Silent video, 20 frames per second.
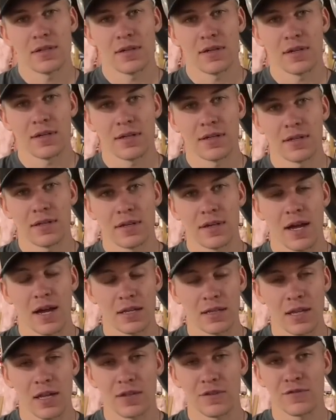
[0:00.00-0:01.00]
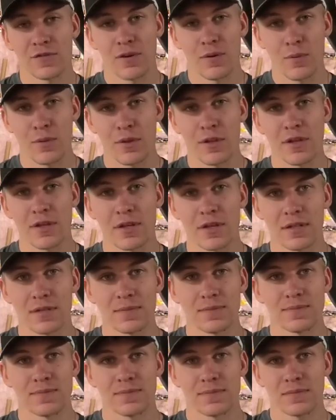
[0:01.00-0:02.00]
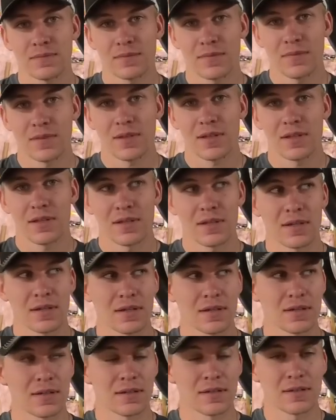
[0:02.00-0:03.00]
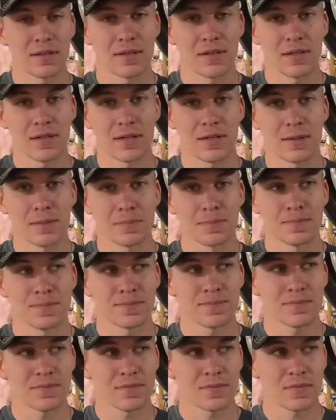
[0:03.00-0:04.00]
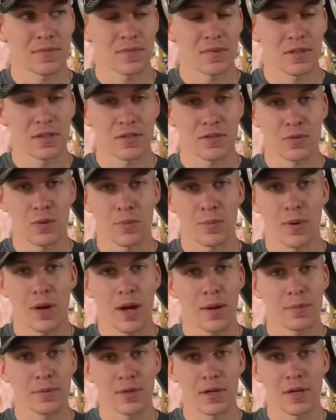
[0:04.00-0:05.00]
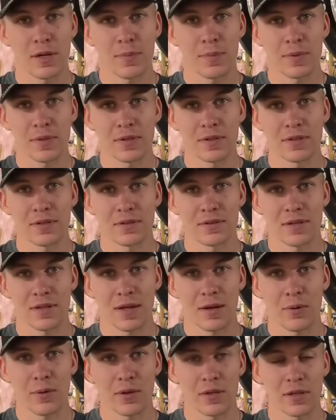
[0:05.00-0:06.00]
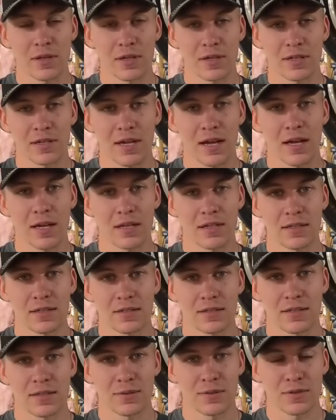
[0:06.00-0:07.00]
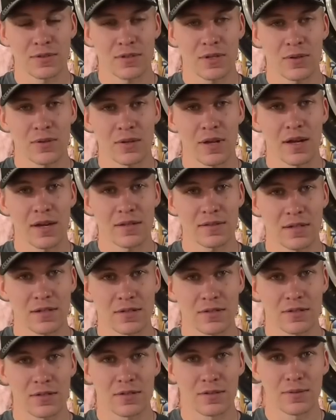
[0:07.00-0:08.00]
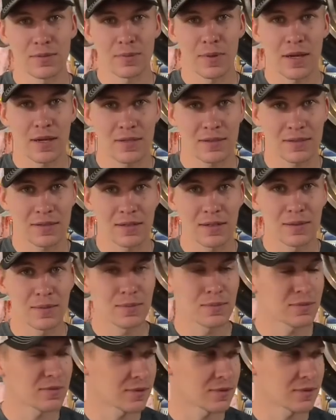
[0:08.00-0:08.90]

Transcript: I had a lot of fun with it, and this one popped up, and I went and looked at it, and it was so nice I just couldn't pass it up.